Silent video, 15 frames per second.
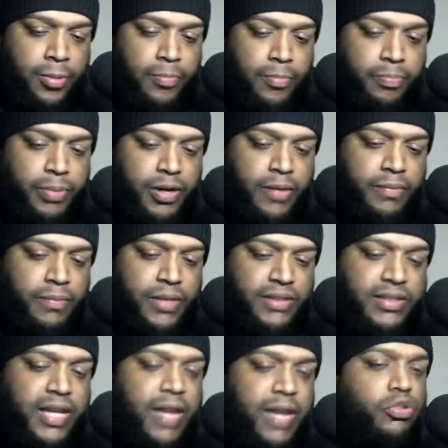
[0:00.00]
But
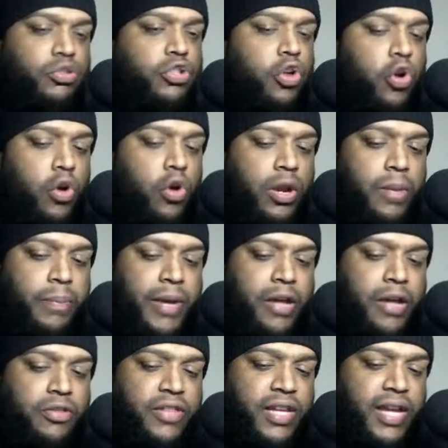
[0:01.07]
this game was all
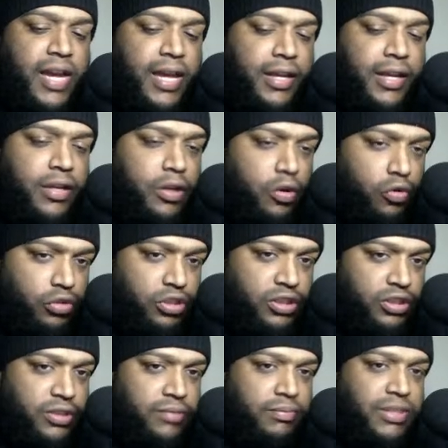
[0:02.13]
about the head
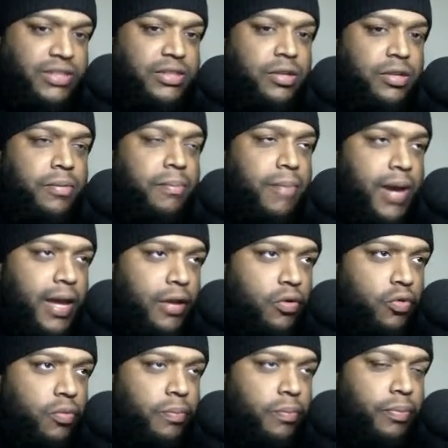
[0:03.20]
coach, Mr.
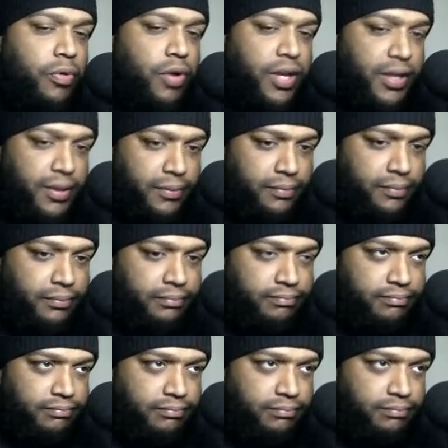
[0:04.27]
Michael Boynton,
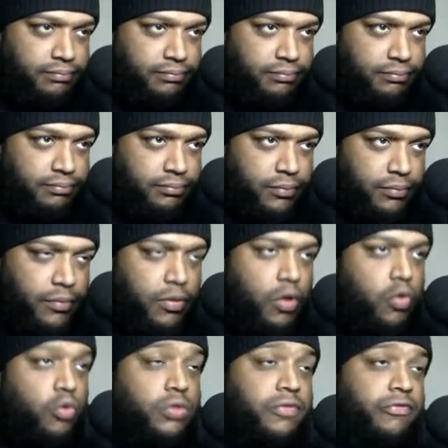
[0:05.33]

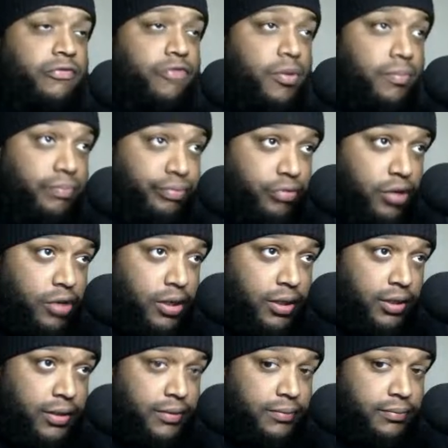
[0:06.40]
who's from
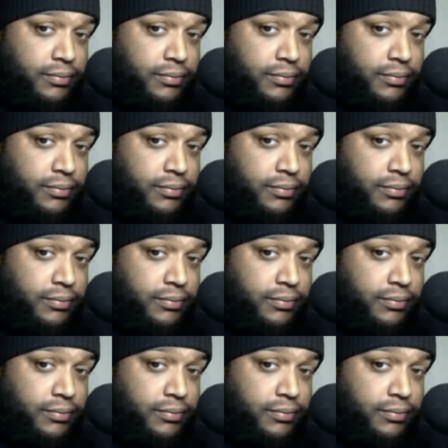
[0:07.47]
Brooklyn.